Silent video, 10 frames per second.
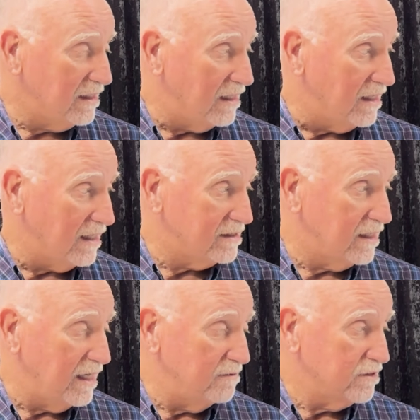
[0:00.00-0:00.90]
a lot of
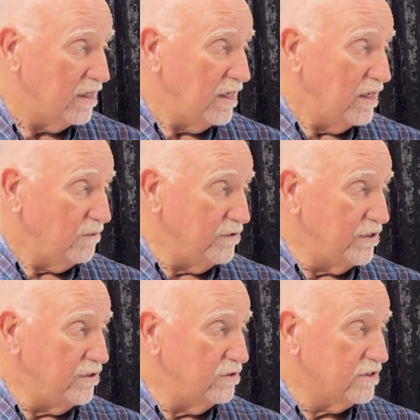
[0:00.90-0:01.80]
times when you
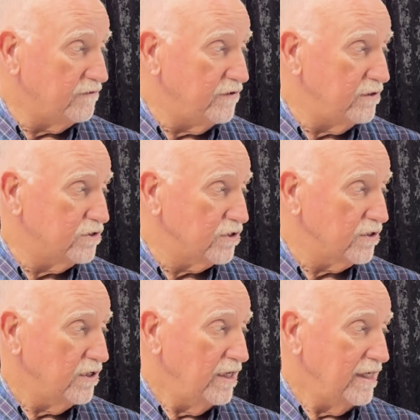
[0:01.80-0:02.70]
use the
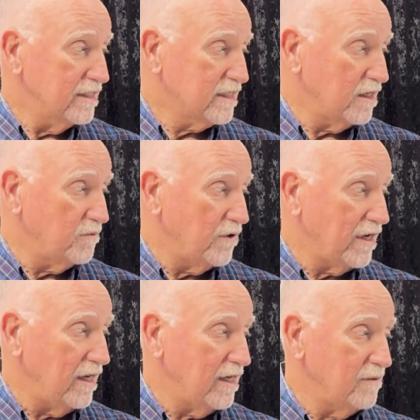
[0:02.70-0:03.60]
future, it's going to
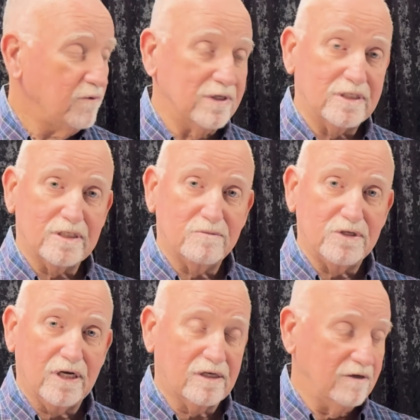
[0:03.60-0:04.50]
bring on a present
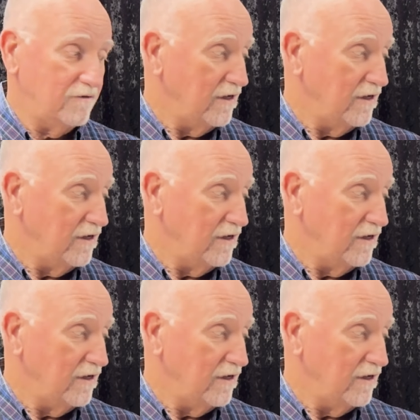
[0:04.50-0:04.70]
subjunctive.